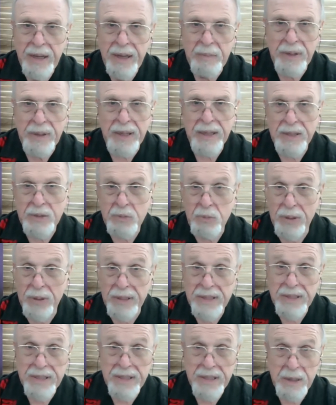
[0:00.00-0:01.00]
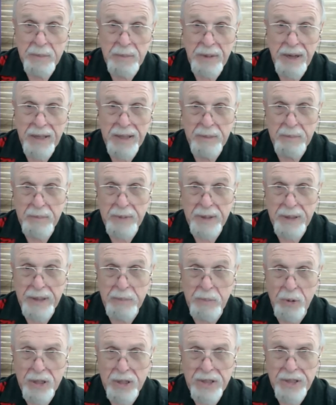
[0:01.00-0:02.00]
because what is it about
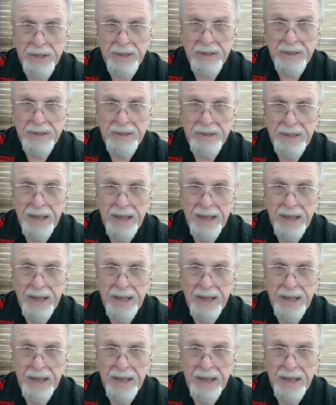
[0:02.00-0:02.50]
depression?